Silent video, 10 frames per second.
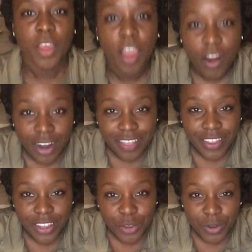Alright,
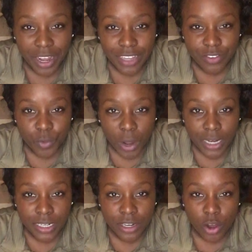thank you guys for
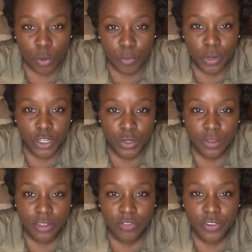watching. I hope you enjoyed
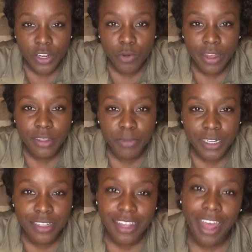this video as much
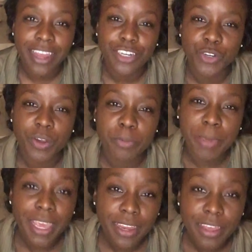as I enjoyed
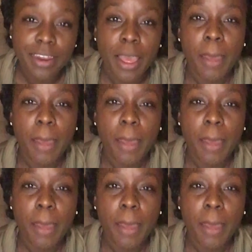making it.